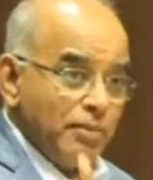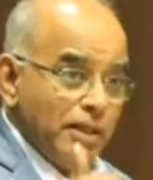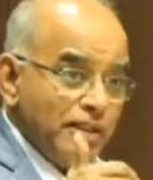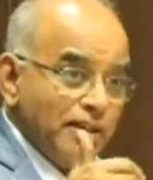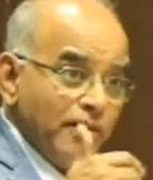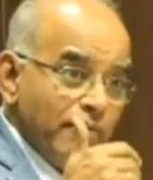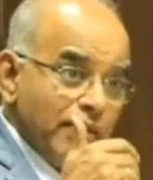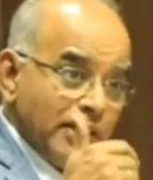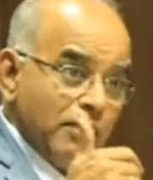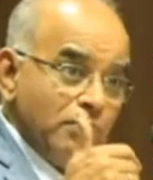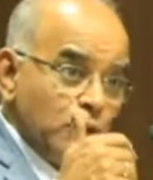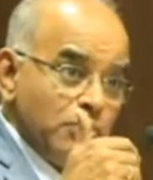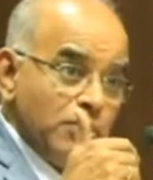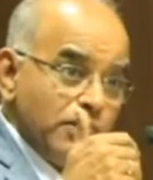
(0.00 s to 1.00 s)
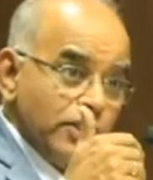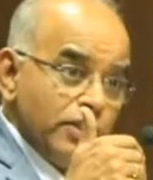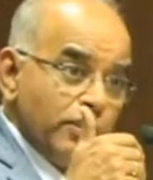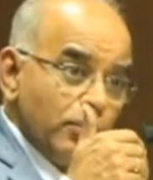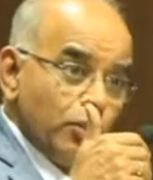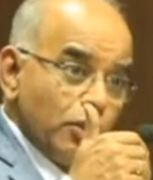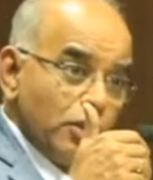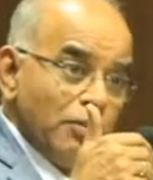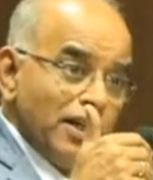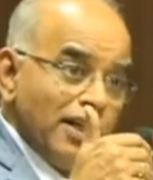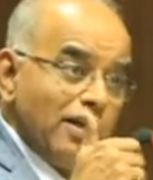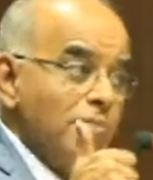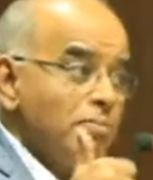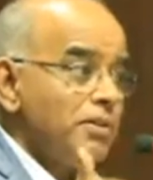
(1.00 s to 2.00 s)
But victim should be suitably
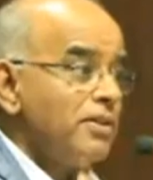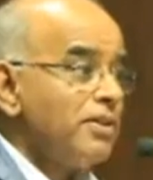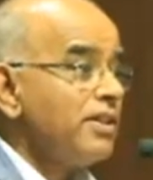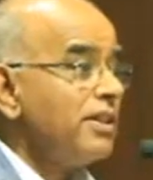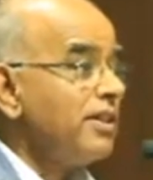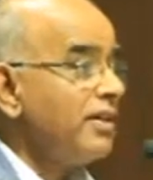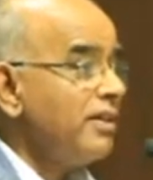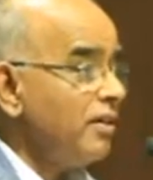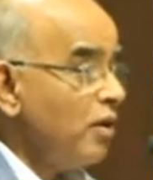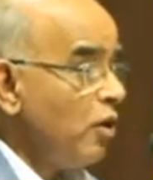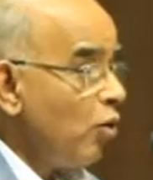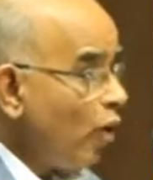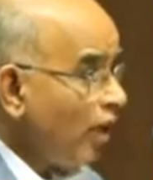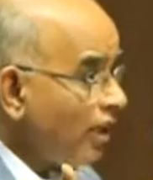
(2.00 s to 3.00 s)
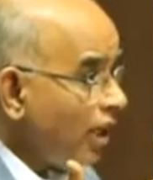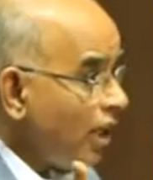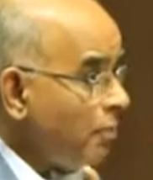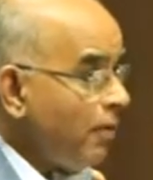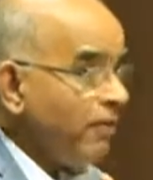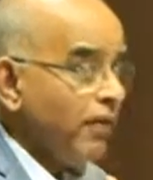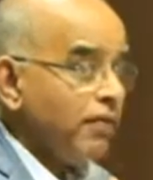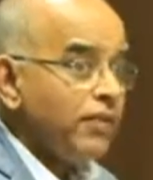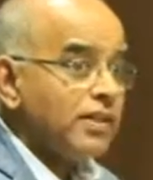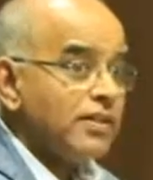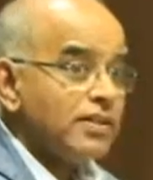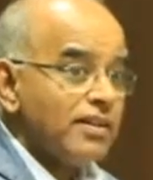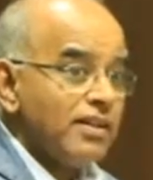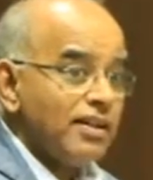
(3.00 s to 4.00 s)
compensated. What type of
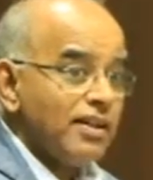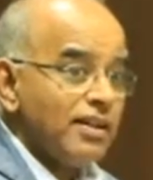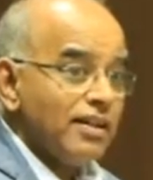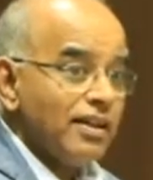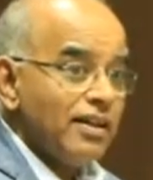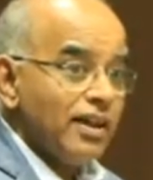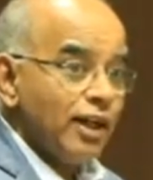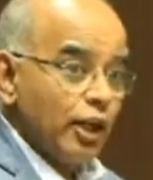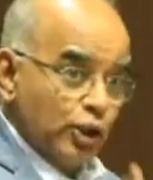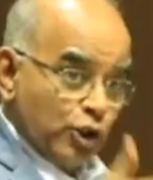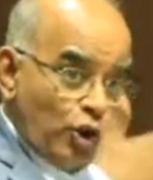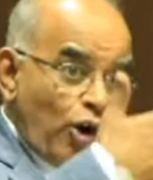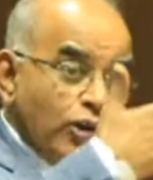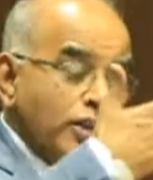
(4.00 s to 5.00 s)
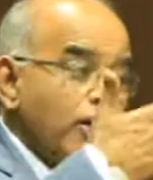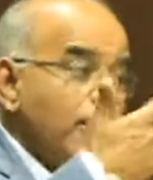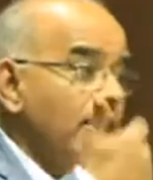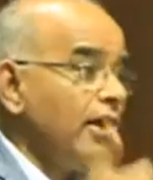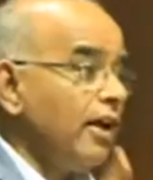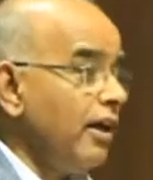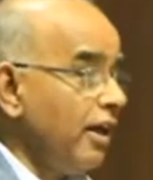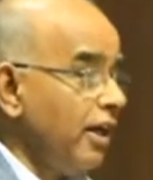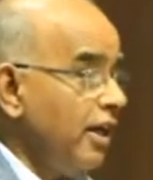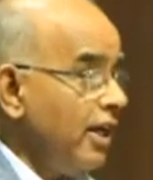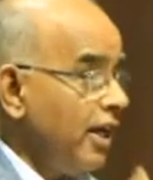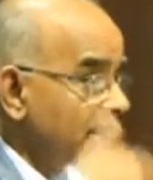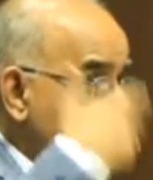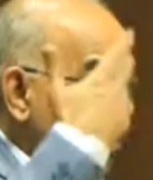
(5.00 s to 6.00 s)
offence? An assault on
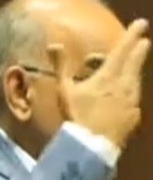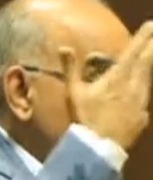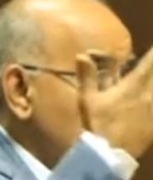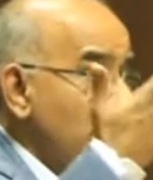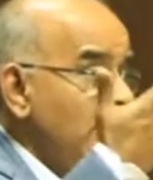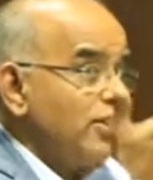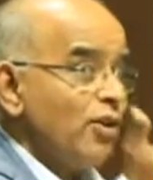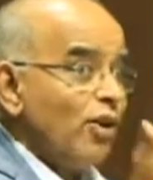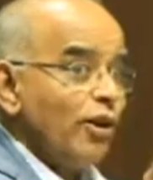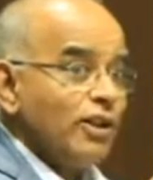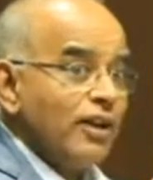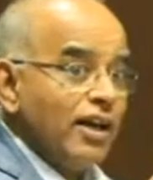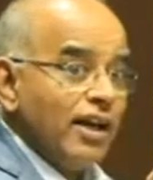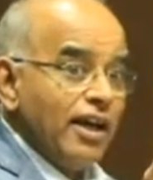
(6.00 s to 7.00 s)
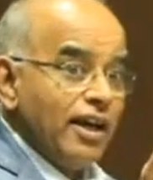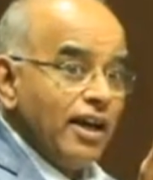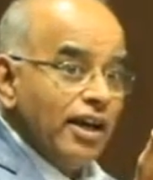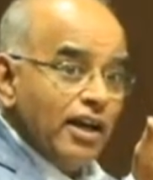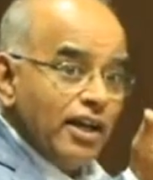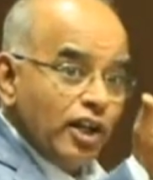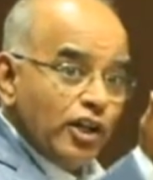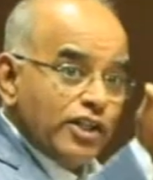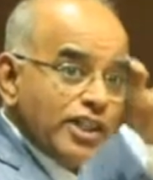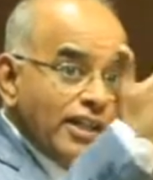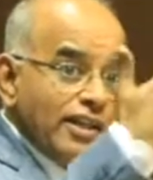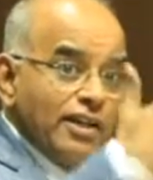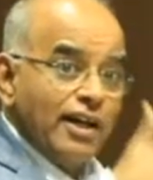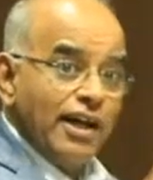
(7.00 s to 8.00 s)
a sexual assault on an
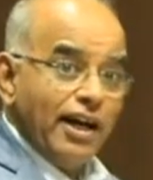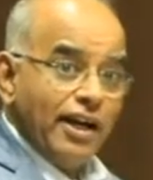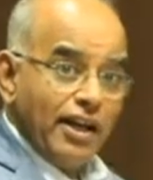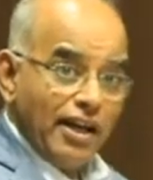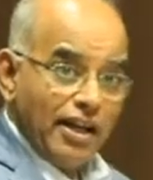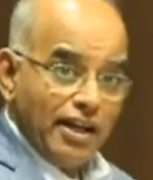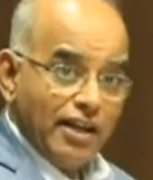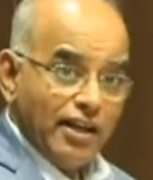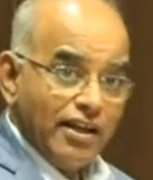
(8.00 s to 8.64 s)
innocent lady.